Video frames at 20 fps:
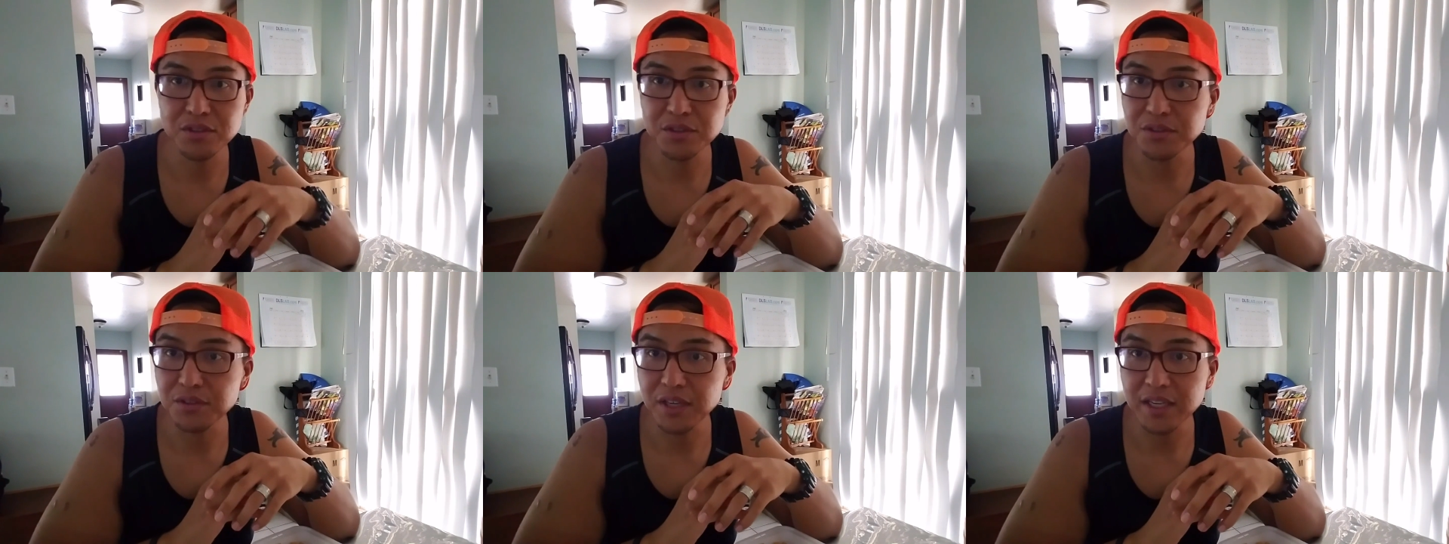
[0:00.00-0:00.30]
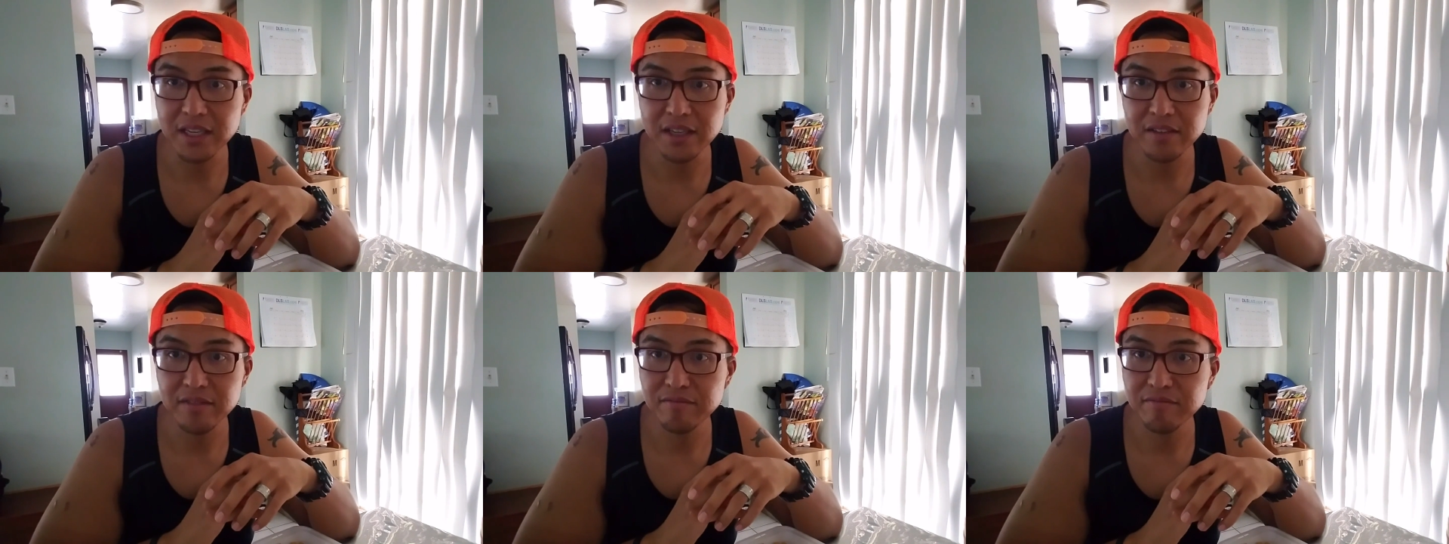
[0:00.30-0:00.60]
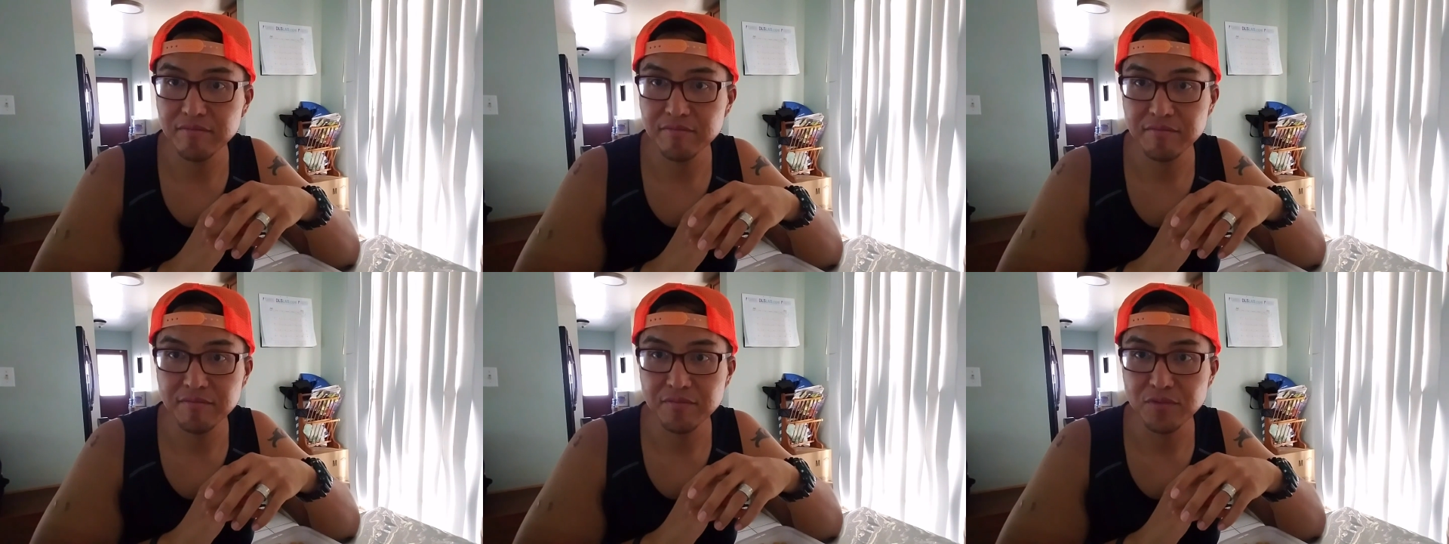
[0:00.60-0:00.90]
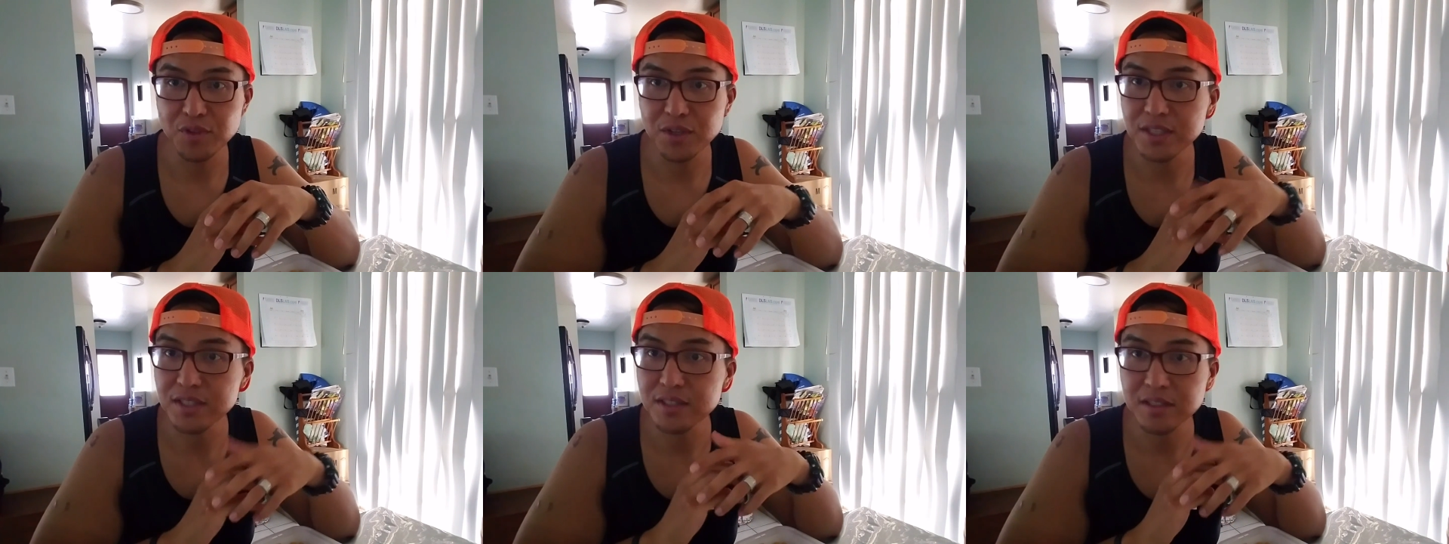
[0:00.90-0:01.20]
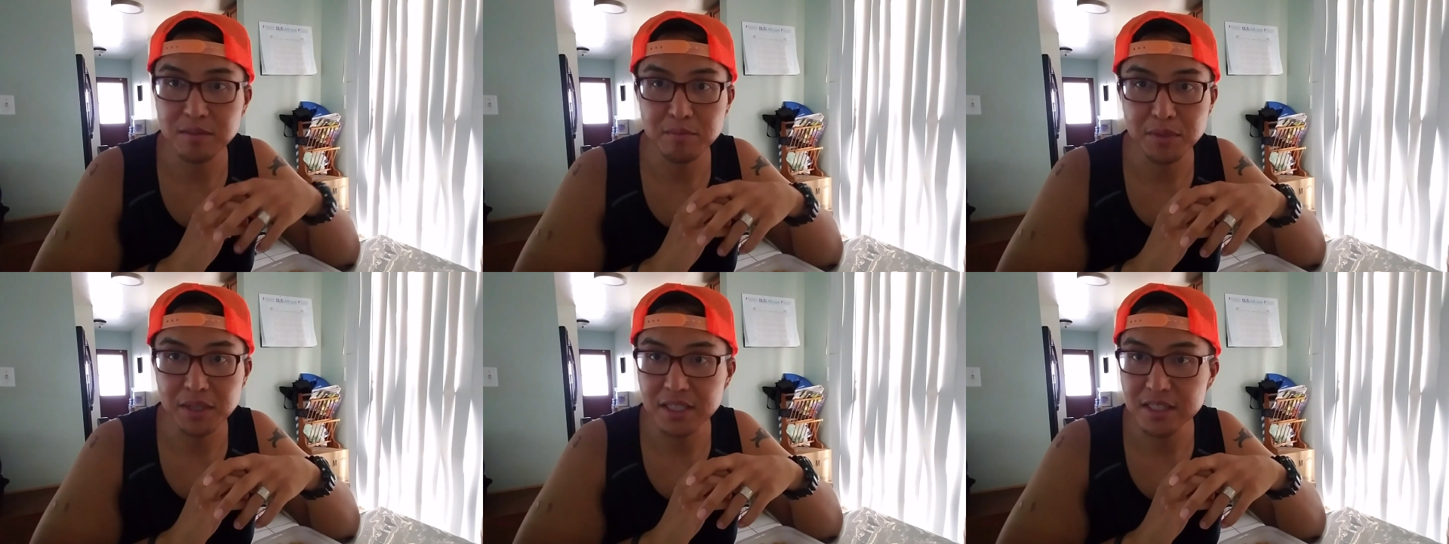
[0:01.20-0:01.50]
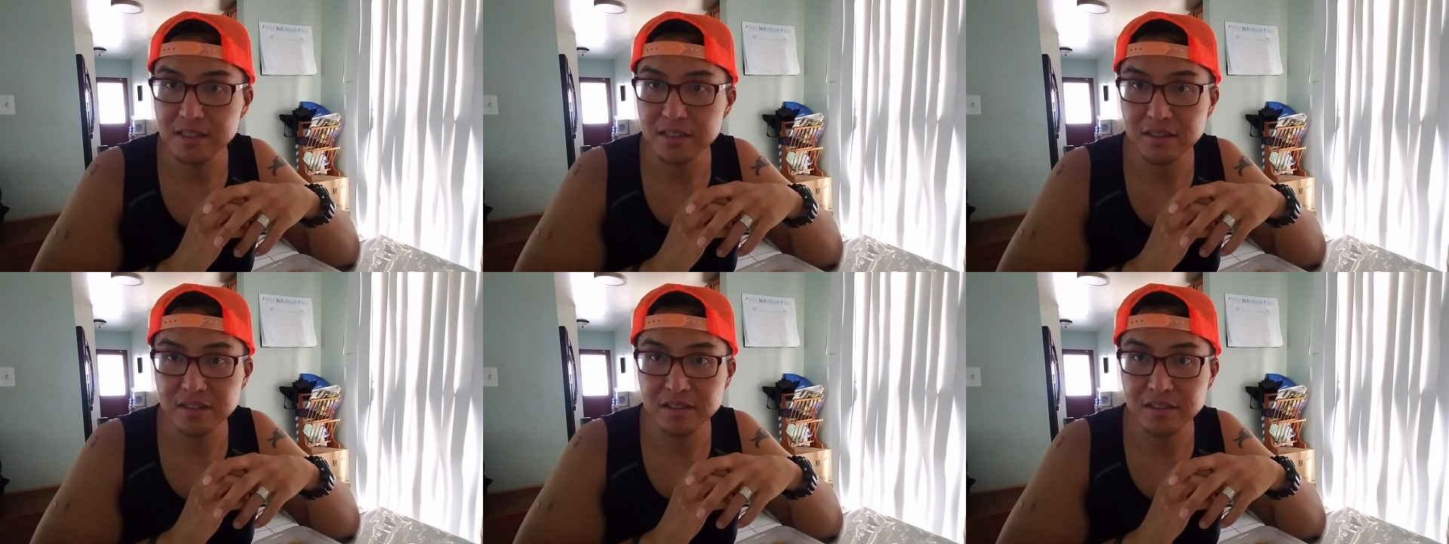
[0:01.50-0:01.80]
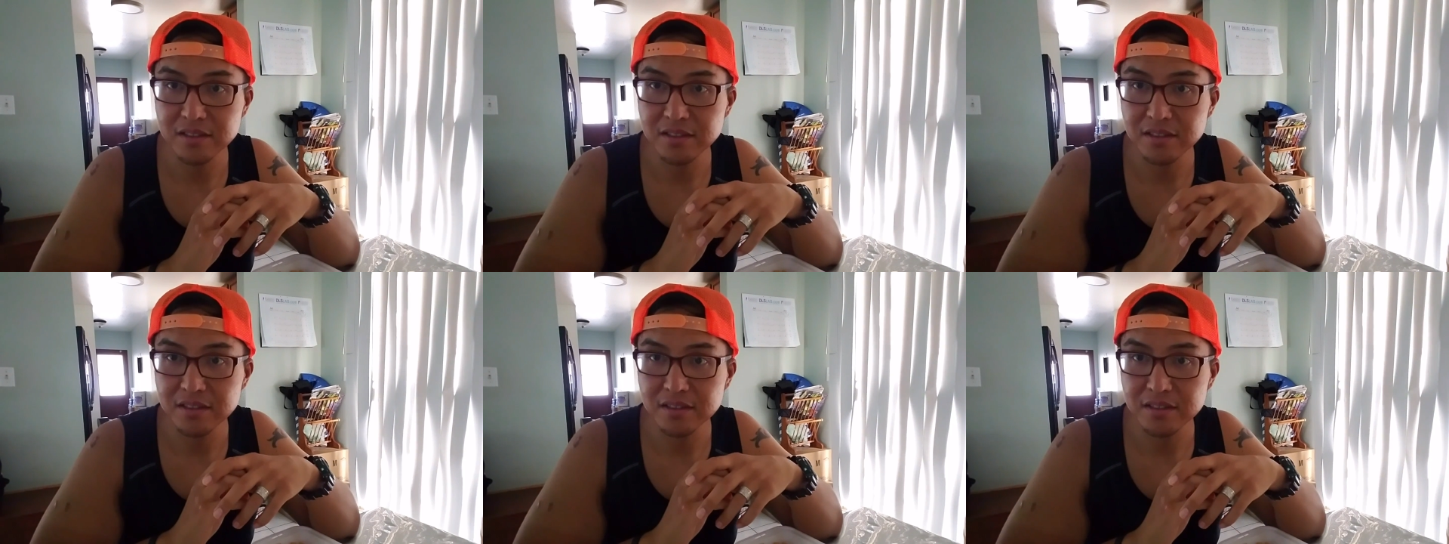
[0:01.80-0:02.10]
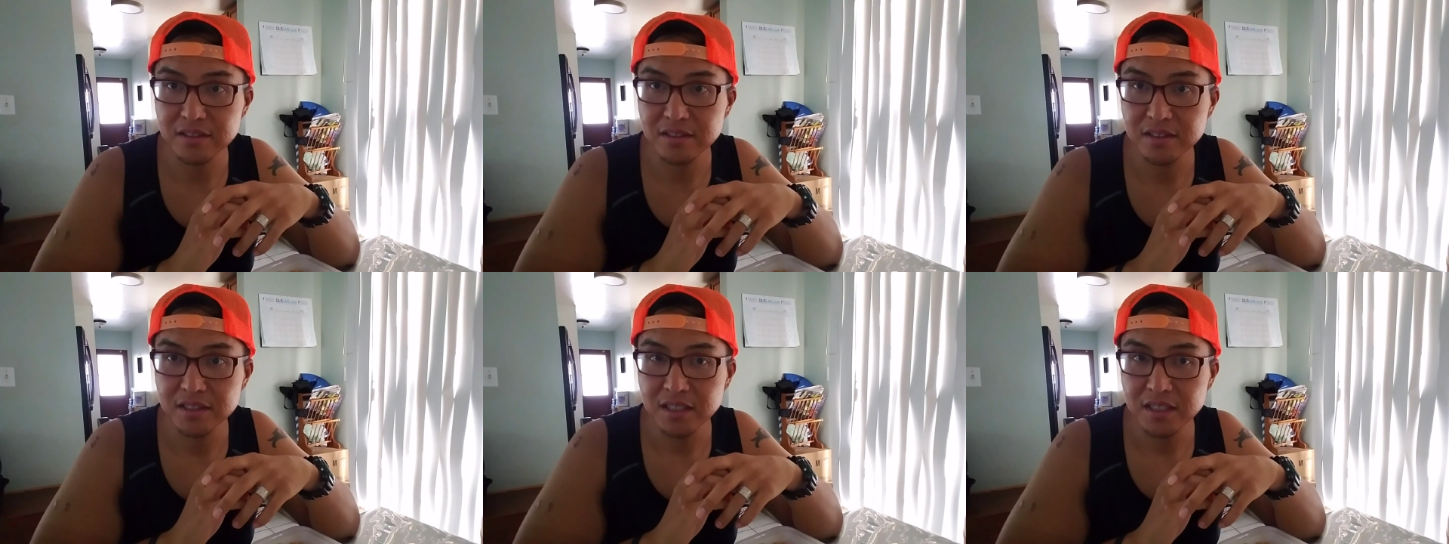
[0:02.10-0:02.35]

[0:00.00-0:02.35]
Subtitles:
great. Racing bicycles.